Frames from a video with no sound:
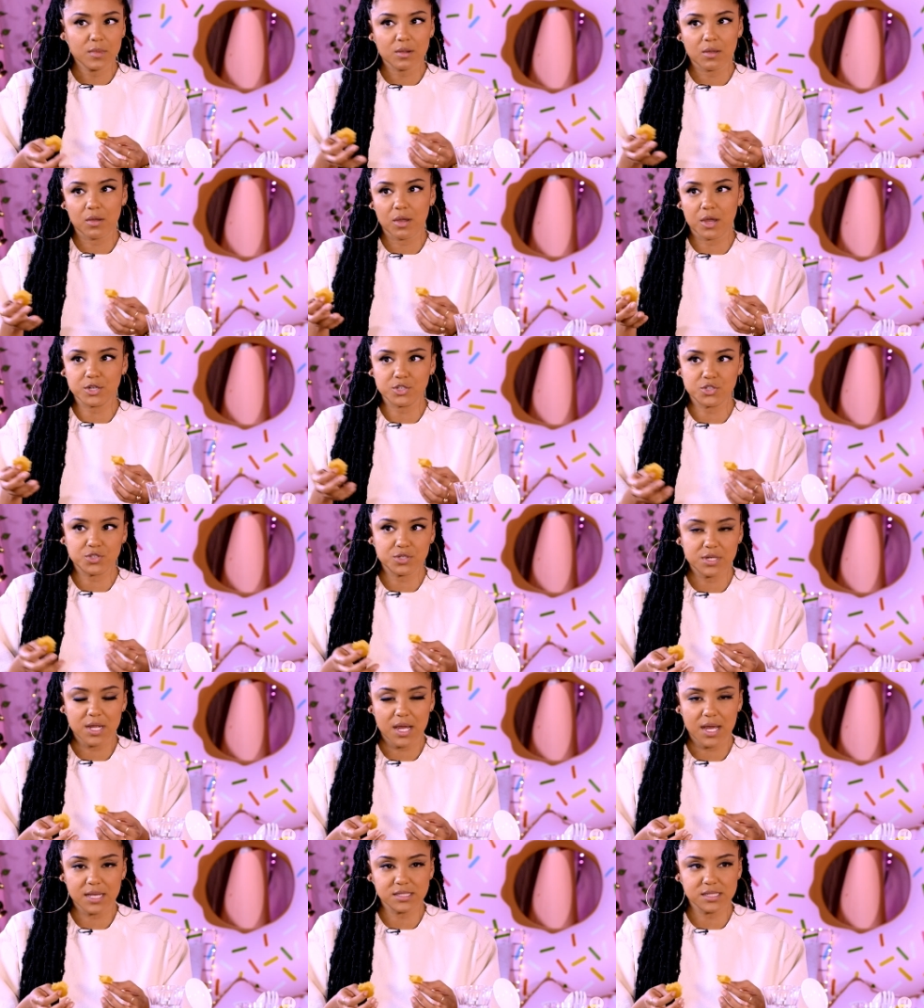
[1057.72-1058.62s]
country
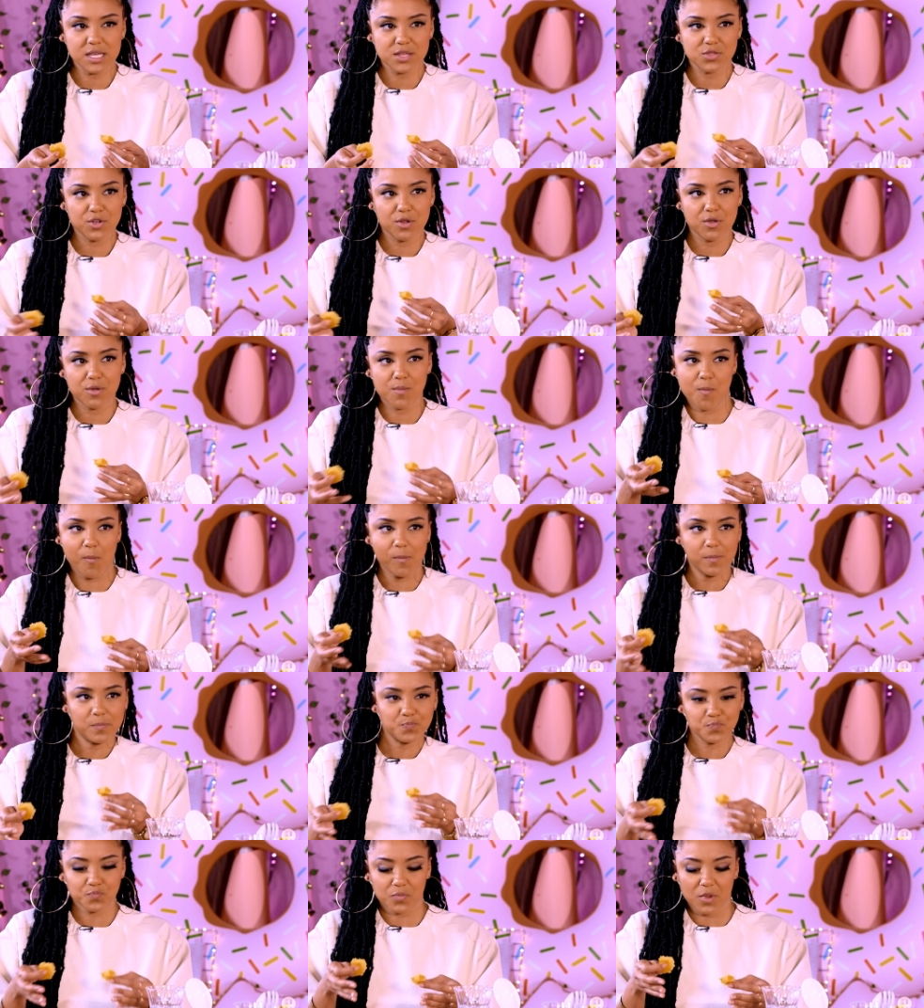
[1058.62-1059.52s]
has like their
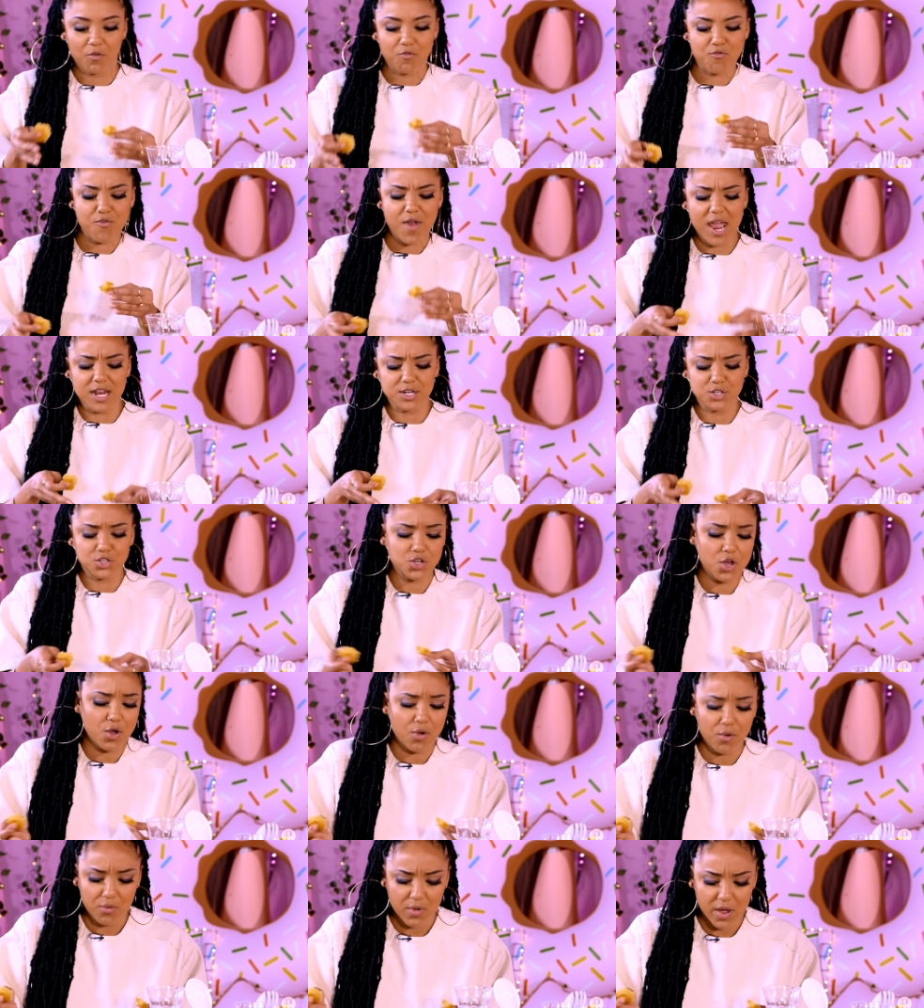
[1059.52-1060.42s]
fried
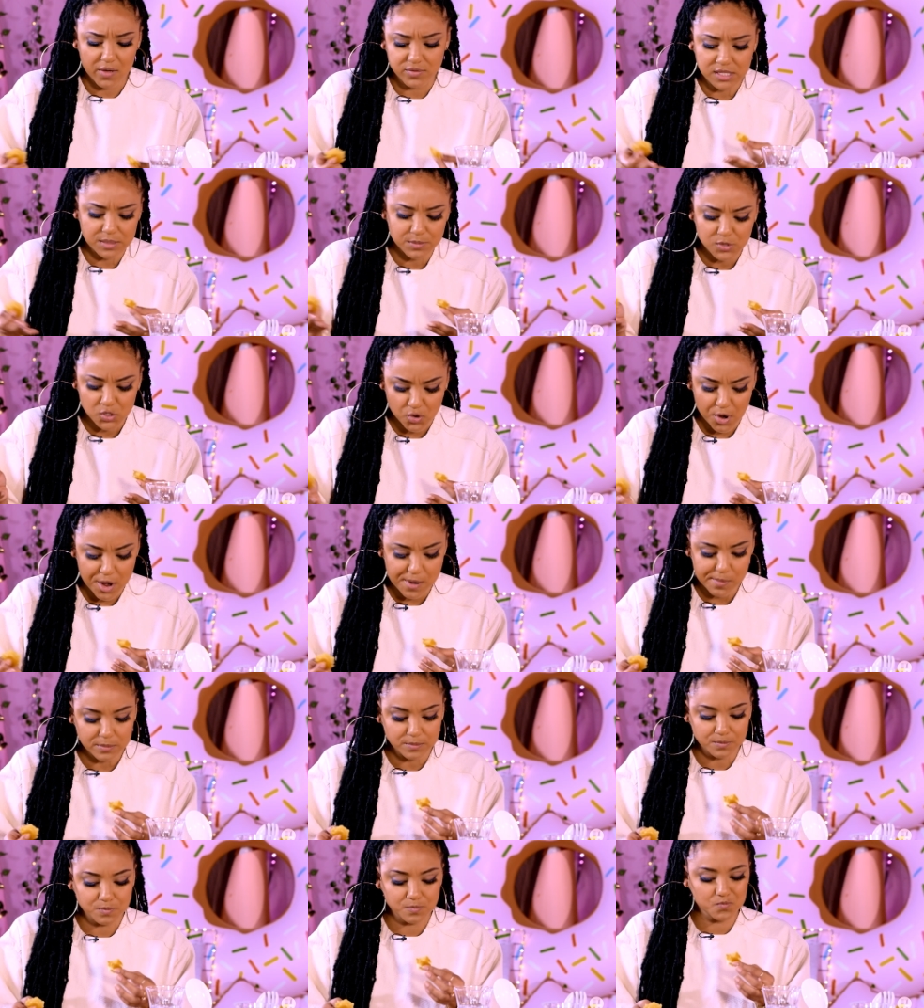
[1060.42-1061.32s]
dough of some mm -hmm. sort.
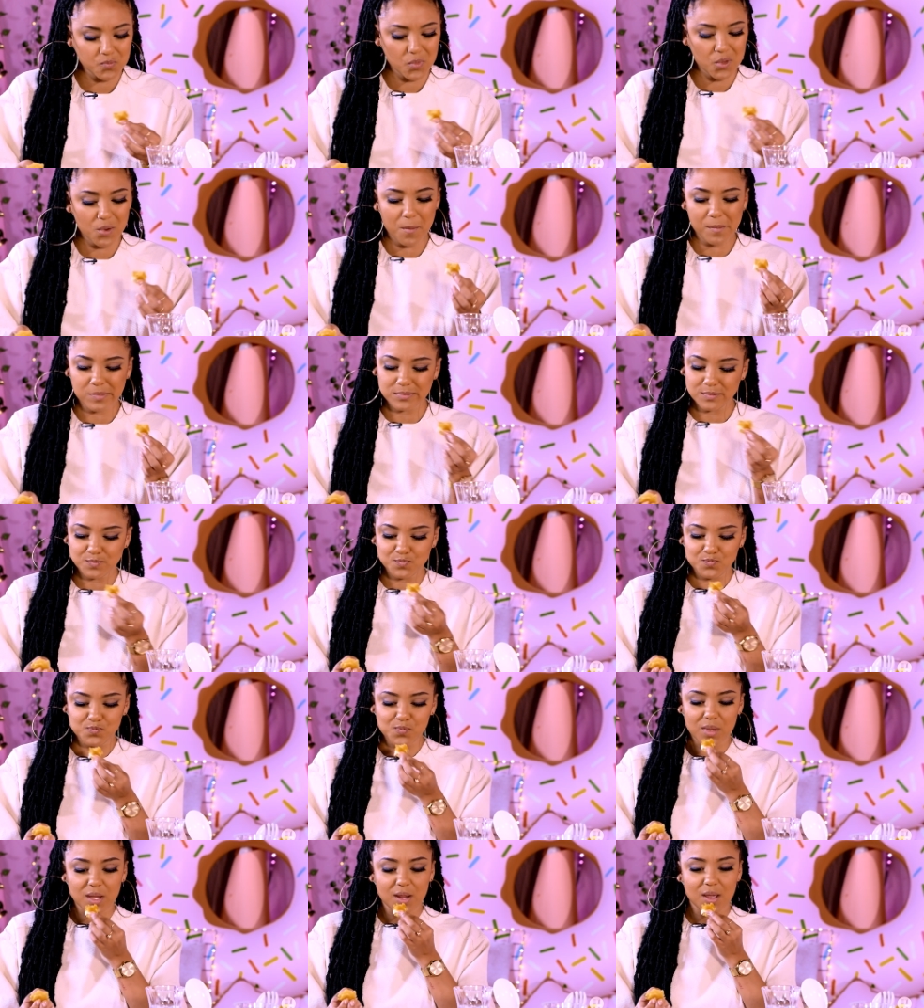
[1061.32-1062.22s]

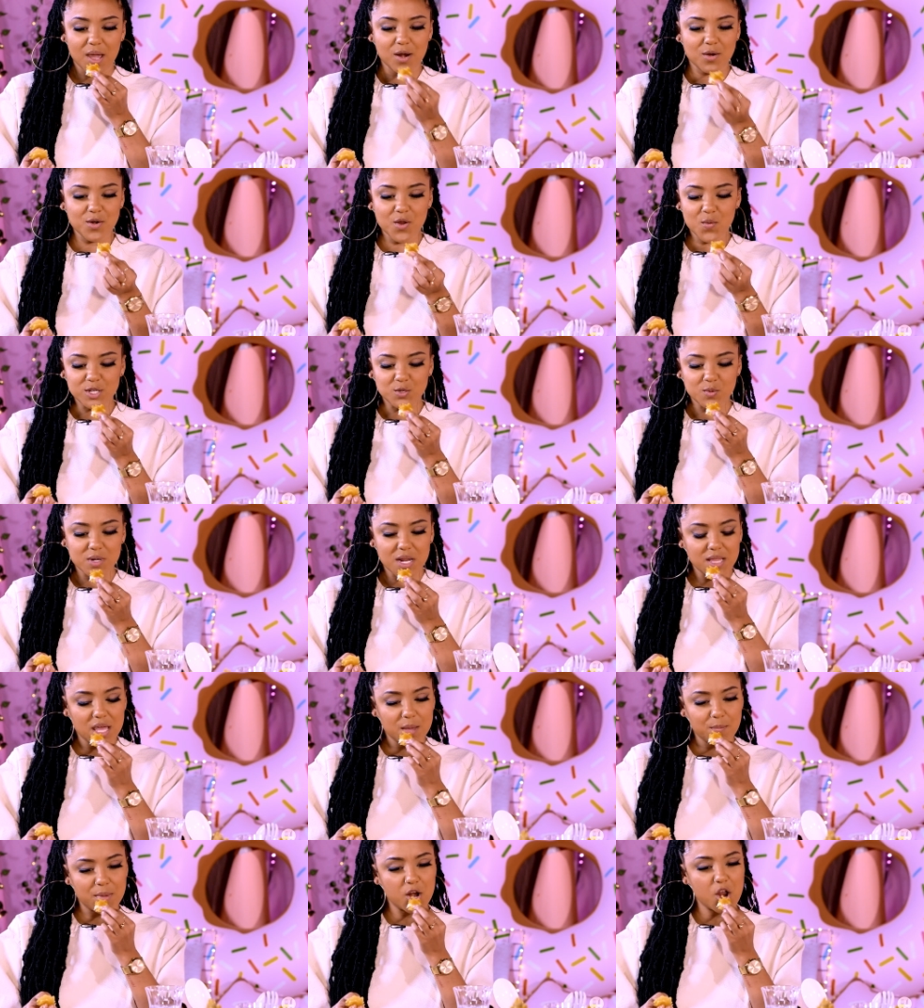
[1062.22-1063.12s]
Mm, I don't know which one I
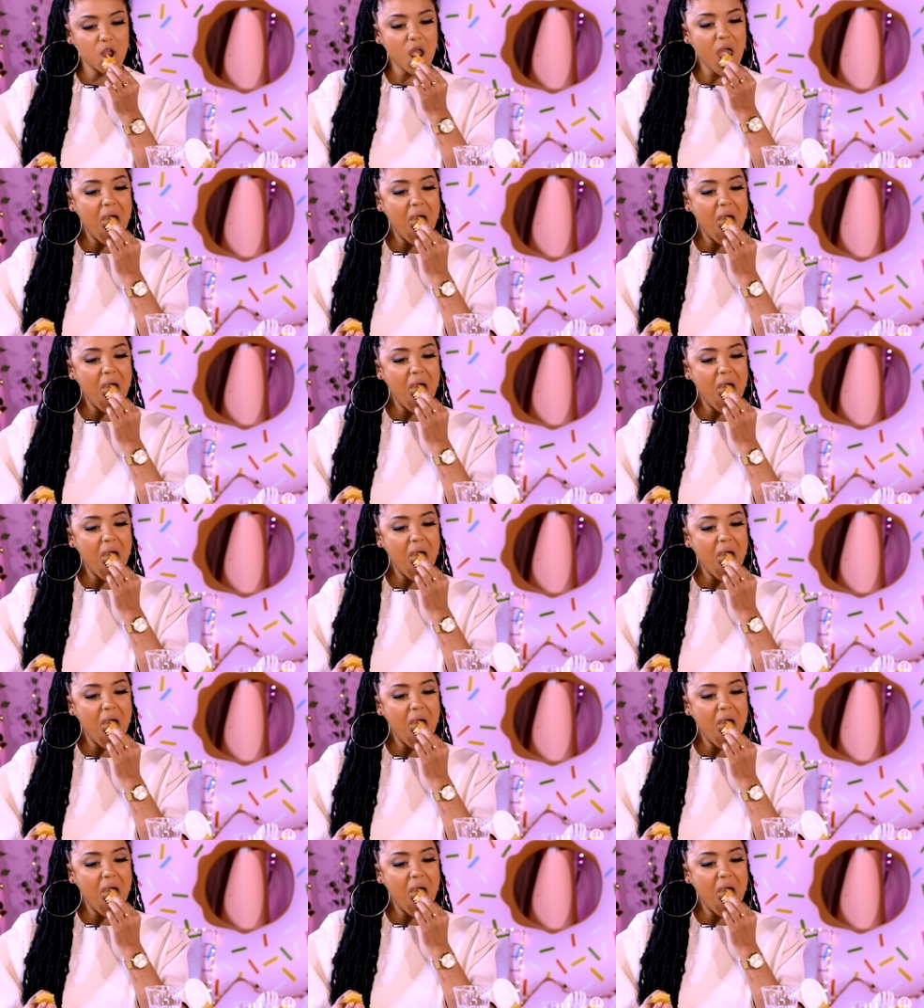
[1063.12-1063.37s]
like better.